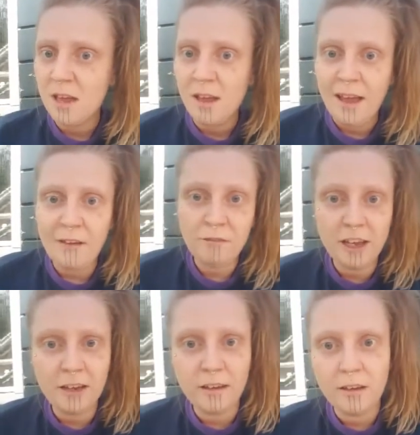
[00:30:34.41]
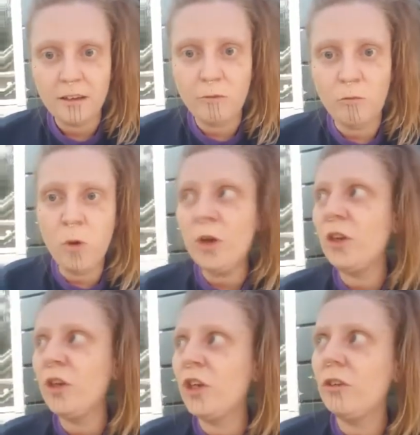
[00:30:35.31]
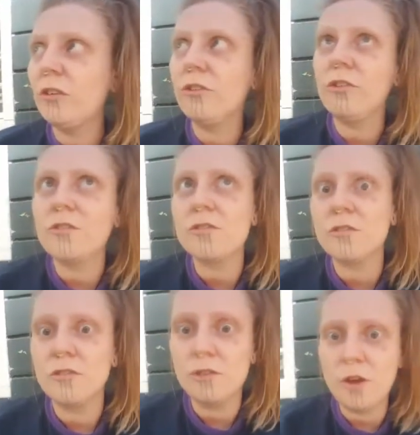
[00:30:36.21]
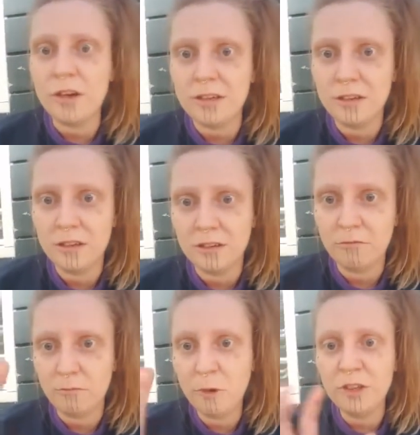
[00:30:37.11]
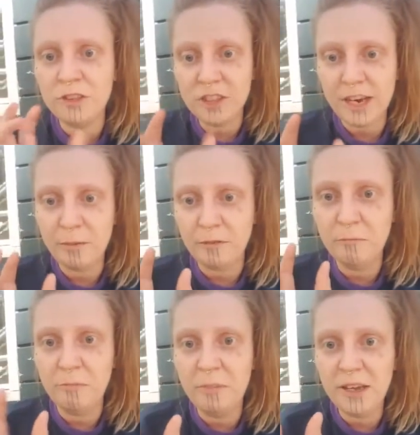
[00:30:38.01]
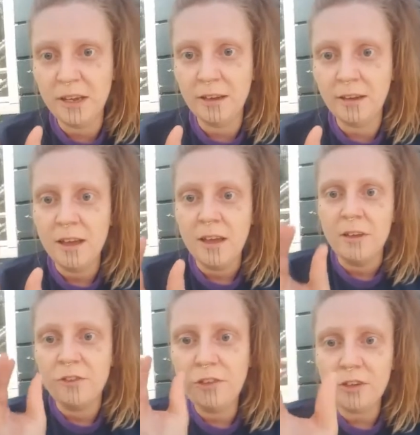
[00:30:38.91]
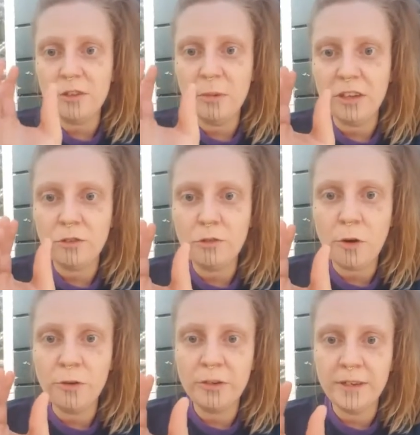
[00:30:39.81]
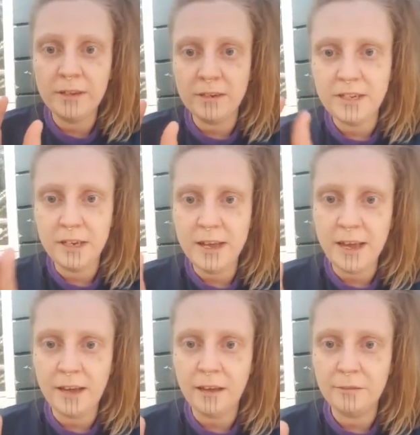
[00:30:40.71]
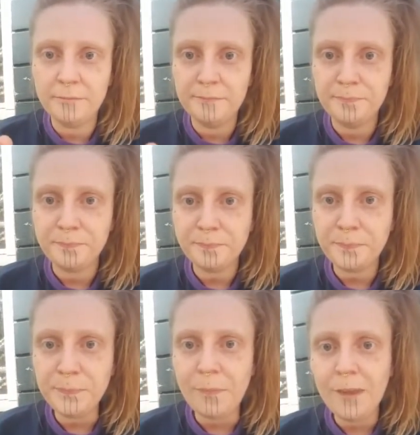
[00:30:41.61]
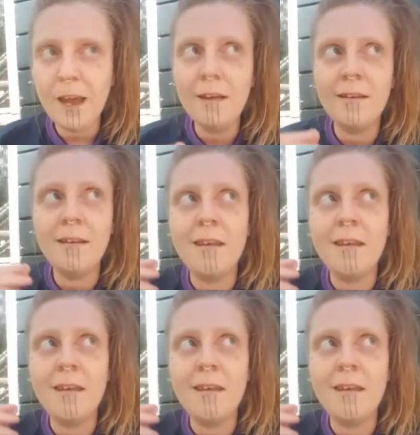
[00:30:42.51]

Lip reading: have like one type of being just a bit stronger in their DNA. And